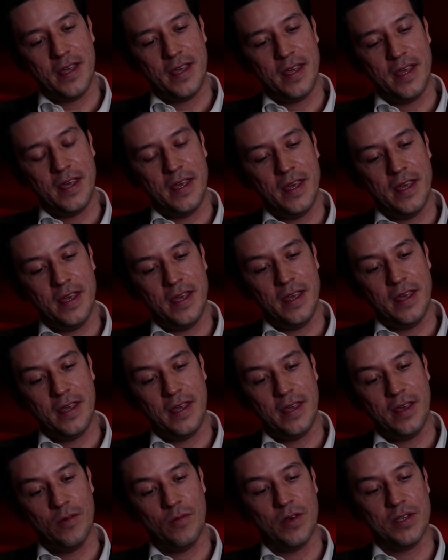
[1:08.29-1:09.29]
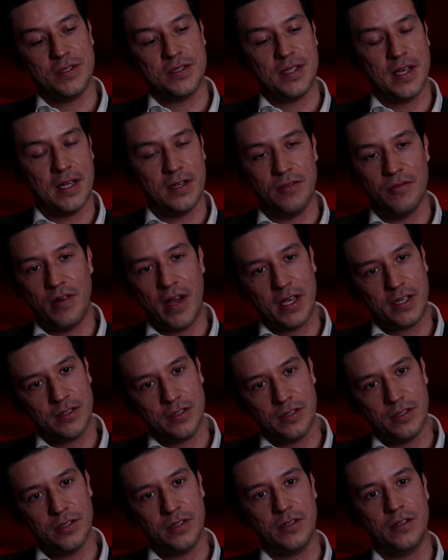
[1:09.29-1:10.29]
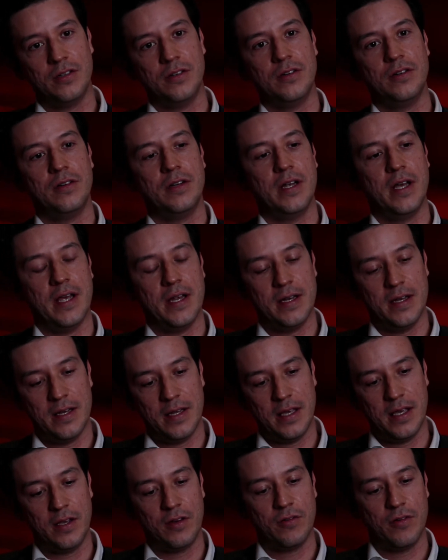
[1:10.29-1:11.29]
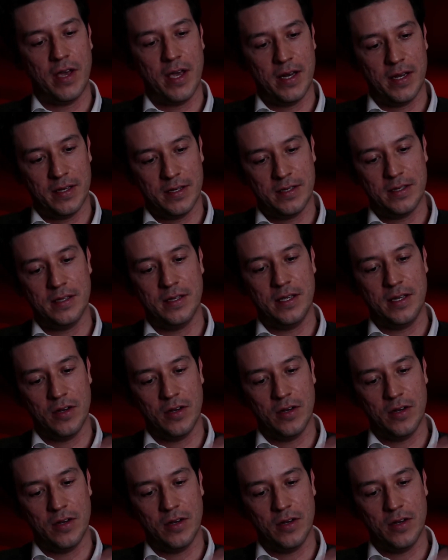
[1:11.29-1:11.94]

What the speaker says: he was a director and he created,